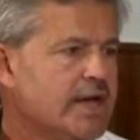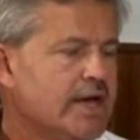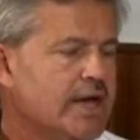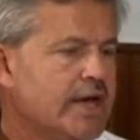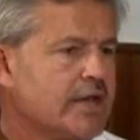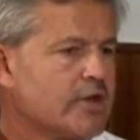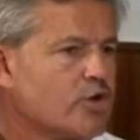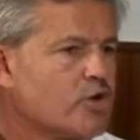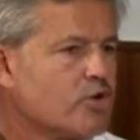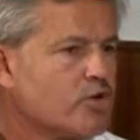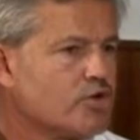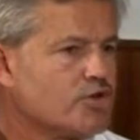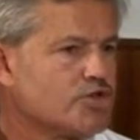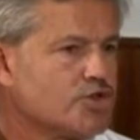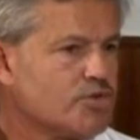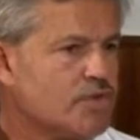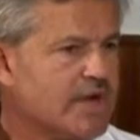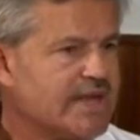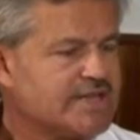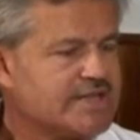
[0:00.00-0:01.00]
And
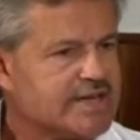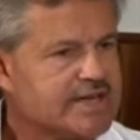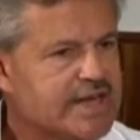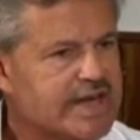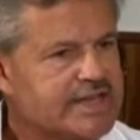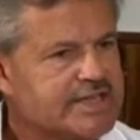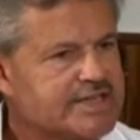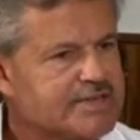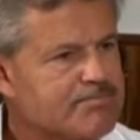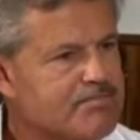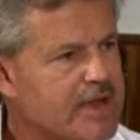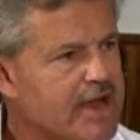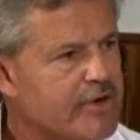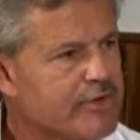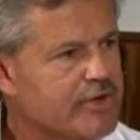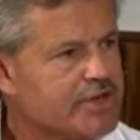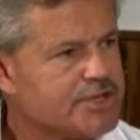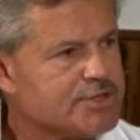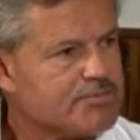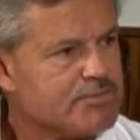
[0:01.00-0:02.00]
Goju has a nice
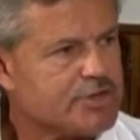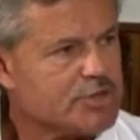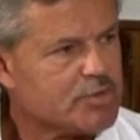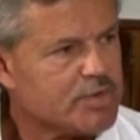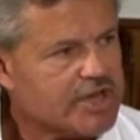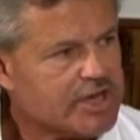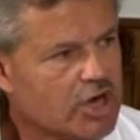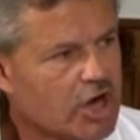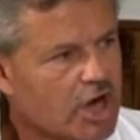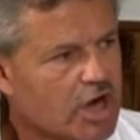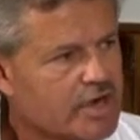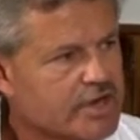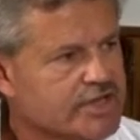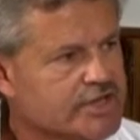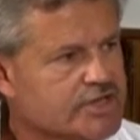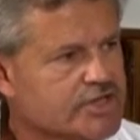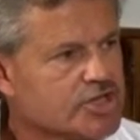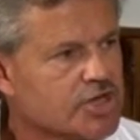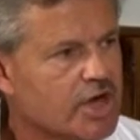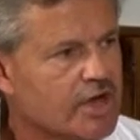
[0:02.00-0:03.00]
marriage between hard
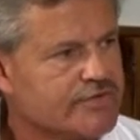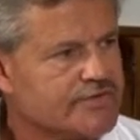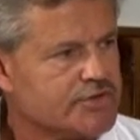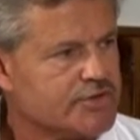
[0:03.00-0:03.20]
and soft.